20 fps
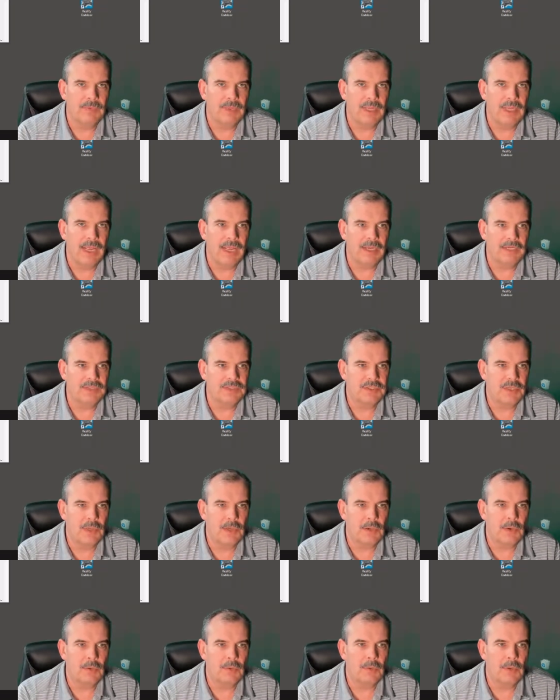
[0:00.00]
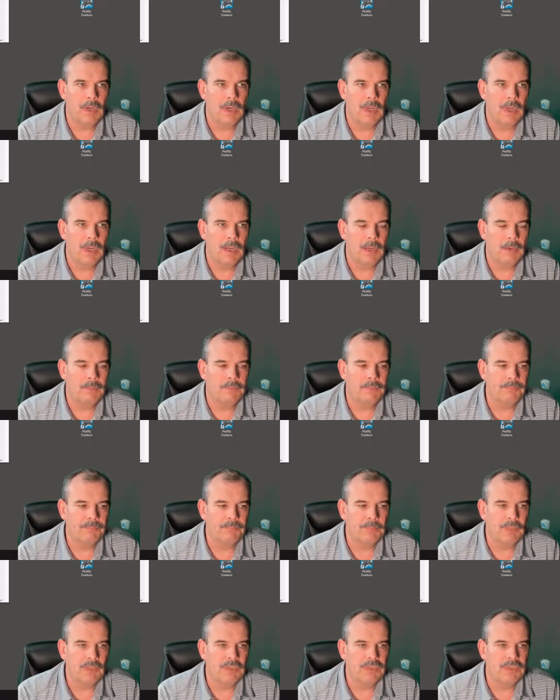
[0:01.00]
ISO
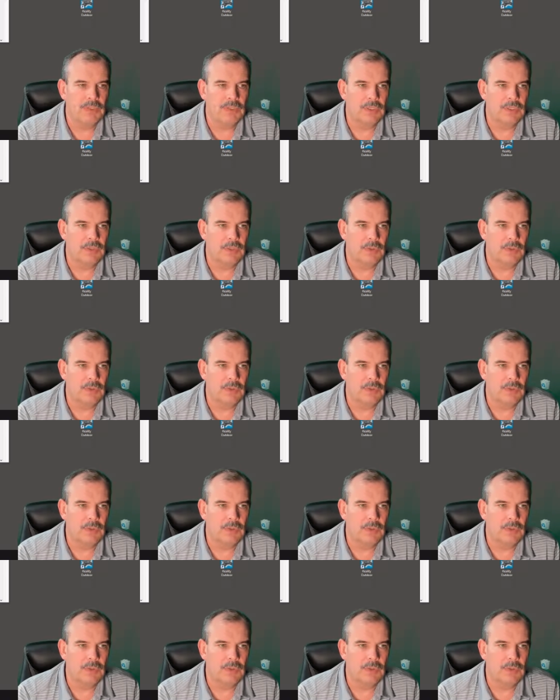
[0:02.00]
so that